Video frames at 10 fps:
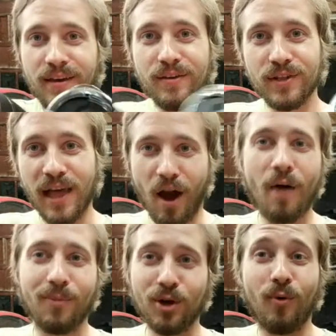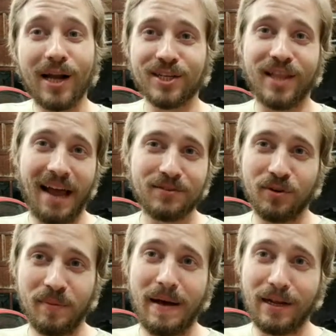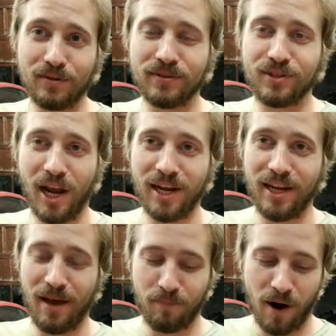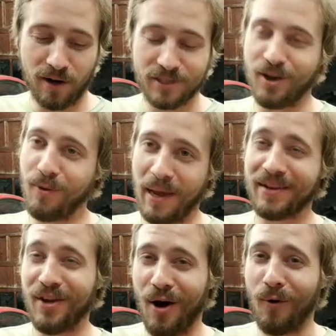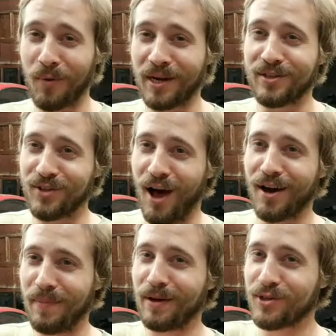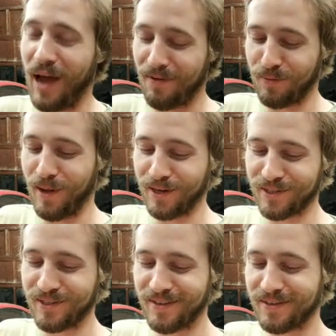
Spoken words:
you're like, oh, I'm gonna watch a live stream about JDM parts. Oh wait, no, we're gonna talk about travel mugs.